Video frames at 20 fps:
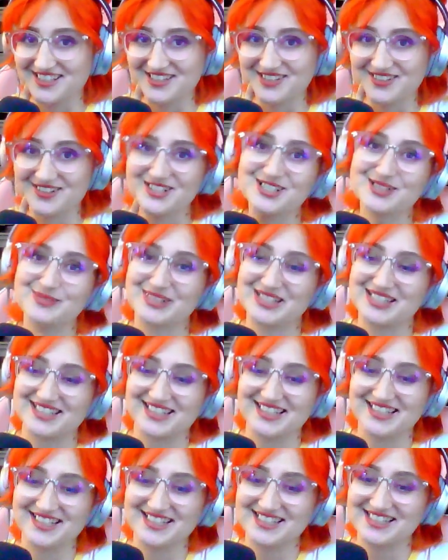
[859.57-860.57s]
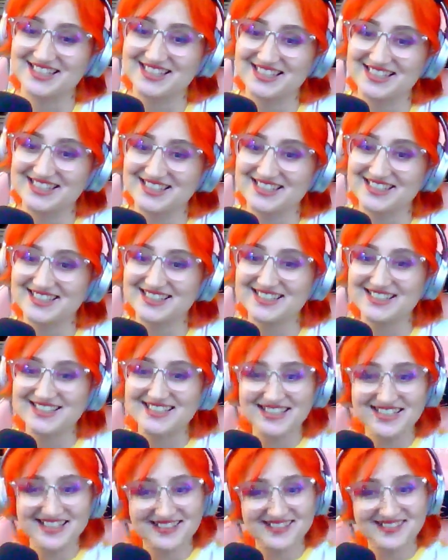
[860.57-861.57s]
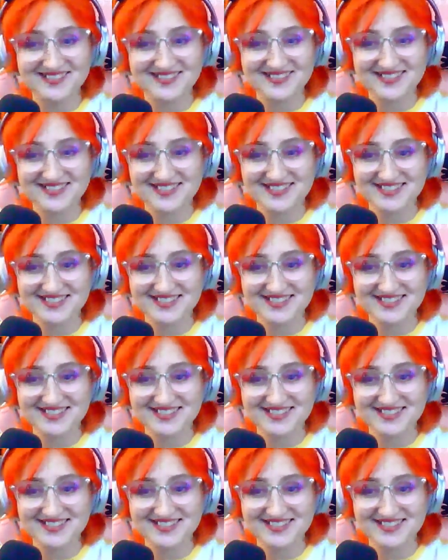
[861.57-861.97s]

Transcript: Christmas lights. Isn't it cute?